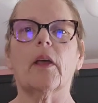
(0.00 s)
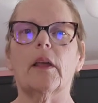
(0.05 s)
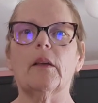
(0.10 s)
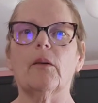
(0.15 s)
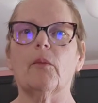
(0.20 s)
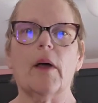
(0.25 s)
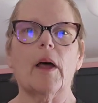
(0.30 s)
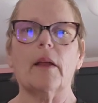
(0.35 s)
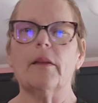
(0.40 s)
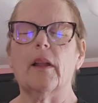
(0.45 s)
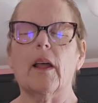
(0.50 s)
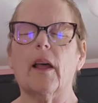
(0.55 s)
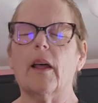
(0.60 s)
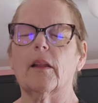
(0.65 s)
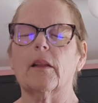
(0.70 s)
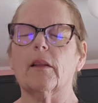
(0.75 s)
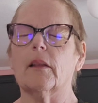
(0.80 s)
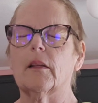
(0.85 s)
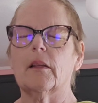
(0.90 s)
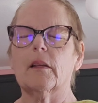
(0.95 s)
Okay,
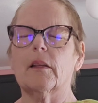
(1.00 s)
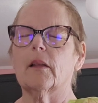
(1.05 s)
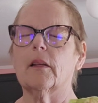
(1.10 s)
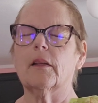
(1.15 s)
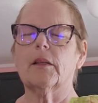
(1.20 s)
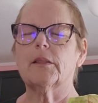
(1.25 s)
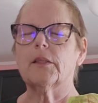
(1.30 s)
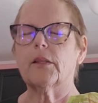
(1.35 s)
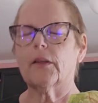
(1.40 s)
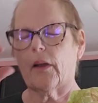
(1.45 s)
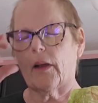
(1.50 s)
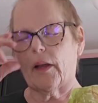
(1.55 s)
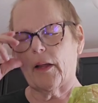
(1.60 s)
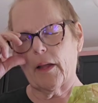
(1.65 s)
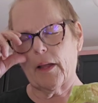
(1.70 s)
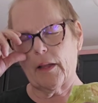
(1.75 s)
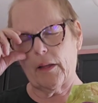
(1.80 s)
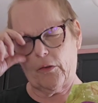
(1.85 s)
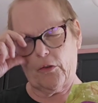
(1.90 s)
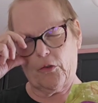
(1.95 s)
sorry,
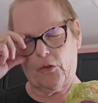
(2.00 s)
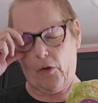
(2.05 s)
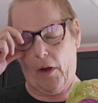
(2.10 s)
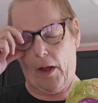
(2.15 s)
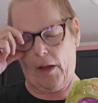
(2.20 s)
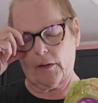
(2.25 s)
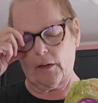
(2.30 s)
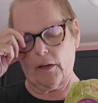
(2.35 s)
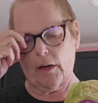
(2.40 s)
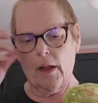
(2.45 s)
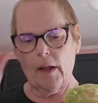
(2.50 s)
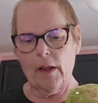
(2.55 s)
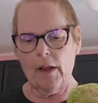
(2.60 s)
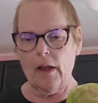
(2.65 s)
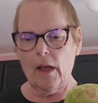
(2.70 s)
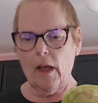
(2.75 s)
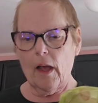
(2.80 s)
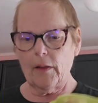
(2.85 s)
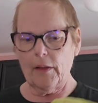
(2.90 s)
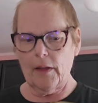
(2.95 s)
I get distracted.
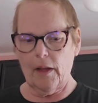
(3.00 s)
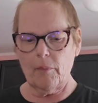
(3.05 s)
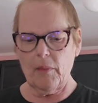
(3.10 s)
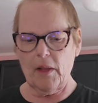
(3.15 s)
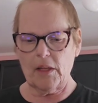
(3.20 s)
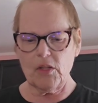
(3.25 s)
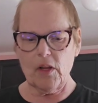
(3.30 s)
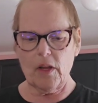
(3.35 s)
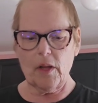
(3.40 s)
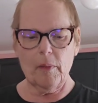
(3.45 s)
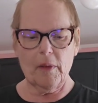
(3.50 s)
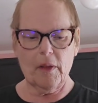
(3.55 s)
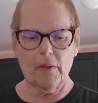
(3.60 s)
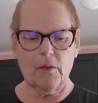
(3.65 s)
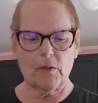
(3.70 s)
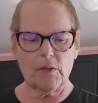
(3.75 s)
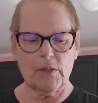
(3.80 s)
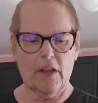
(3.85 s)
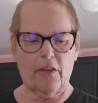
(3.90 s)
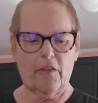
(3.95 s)
I'm not talking
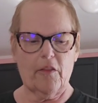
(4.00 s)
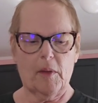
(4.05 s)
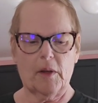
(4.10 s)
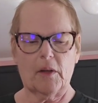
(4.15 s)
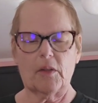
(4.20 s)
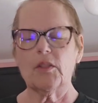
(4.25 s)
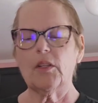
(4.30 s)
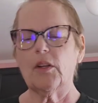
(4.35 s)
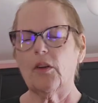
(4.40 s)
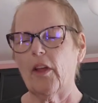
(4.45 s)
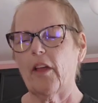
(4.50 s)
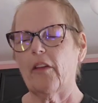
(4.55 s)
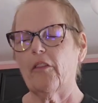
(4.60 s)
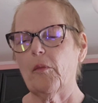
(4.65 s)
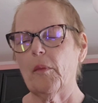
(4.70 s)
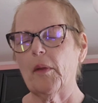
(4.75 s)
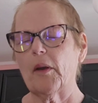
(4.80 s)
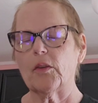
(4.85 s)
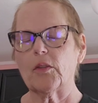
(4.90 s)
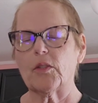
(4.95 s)
about those heavy metals. You know,
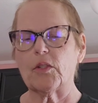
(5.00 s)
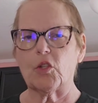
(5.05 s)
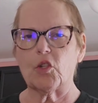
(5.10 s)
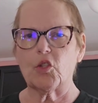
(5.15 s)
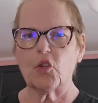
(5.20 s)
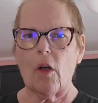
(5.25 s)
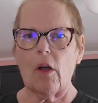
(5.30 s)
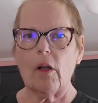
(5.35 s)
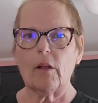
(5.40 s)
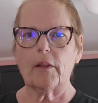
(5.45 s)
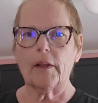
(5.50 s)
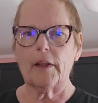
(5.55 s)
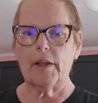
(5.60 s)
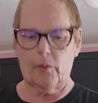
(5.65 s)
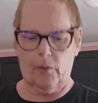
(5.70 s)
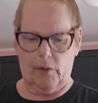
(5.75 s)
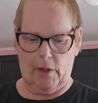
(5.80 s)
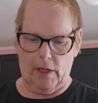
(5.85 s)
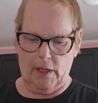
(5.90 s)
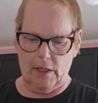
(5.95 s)
heavy metals in
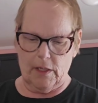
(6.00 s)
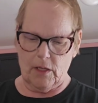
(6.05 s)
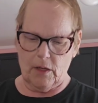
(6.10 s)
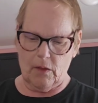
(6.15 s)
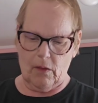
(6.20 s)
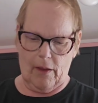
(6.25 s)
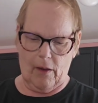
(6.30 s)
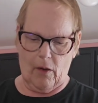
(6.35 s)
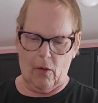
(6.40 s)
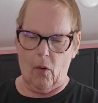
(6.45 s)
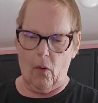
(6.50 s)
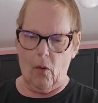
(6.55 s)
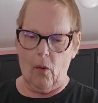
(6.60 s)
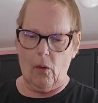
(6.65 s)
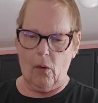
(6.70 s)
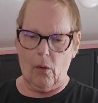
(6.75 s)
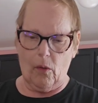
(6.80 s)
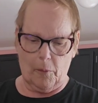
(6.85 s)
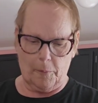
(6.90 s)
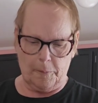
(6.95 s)
chocolate, when he did like a
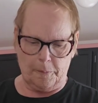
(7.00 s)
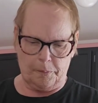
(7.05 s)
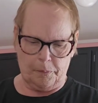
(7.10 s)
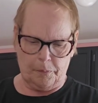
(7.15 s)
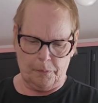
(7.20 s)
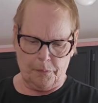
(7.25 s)
whole